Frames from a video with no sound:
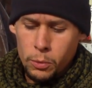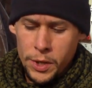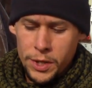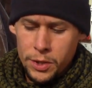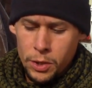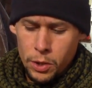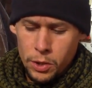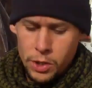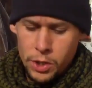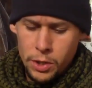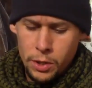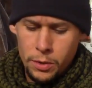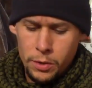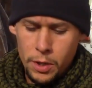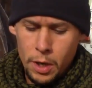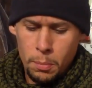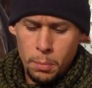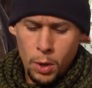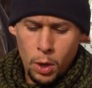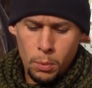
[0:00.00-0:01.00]
research
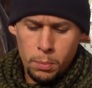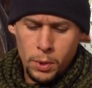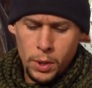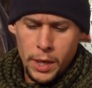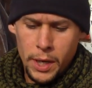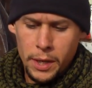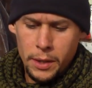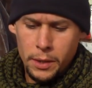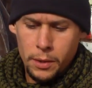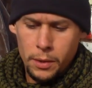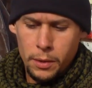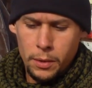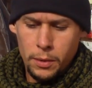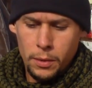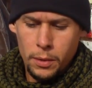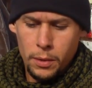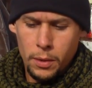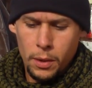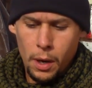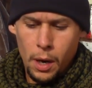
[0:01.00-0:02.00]
the appropriate
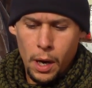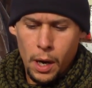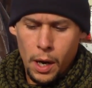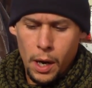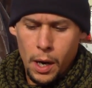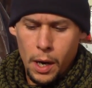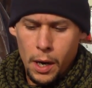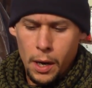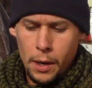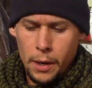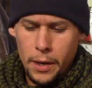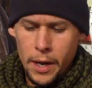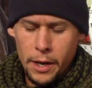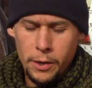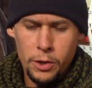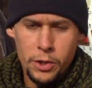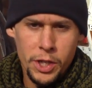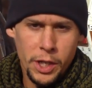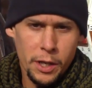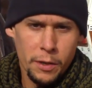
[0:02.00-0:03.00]

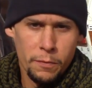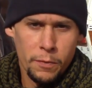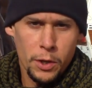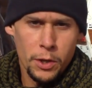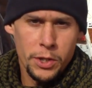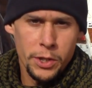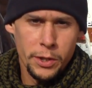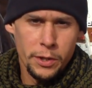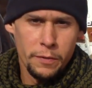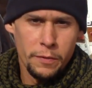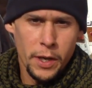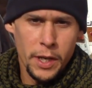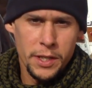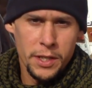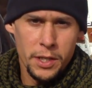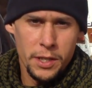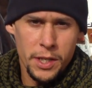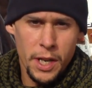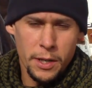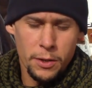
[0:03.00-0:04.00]
energy conversion
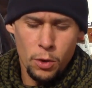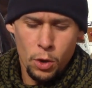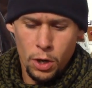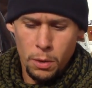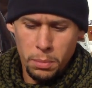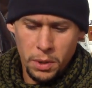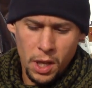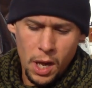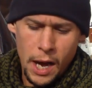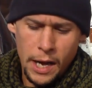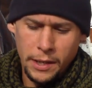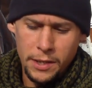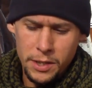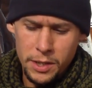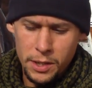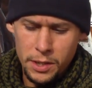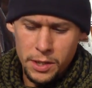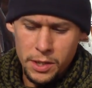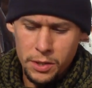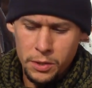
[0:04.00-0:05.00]
devices and or
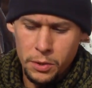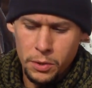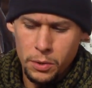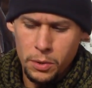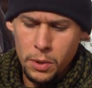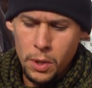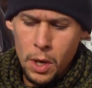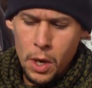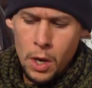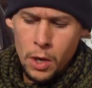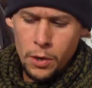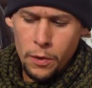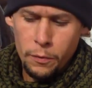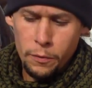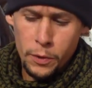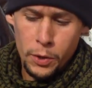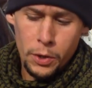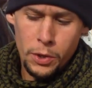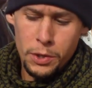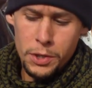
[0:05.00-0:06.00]
appliances to
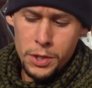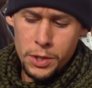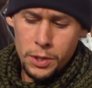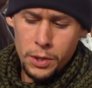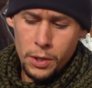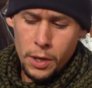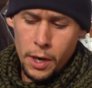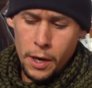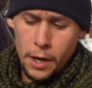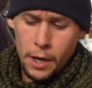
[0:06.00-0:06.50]
first